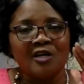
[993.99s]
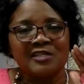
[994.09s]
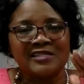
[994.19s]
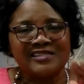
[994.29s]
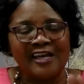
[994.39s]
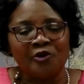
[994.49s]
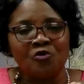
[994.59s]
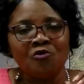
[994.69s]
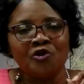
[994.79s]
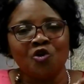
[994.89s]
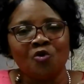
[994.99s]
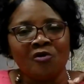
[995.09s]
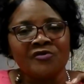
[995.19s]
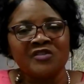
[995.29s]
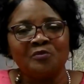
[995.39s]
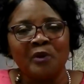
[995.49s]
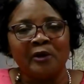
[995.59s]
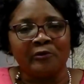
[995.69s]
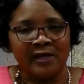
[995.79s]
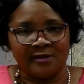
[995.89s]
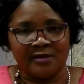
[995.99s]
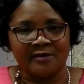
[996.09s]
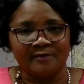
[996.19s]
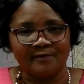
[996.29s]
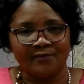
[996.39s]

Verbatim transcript: settle your spirit,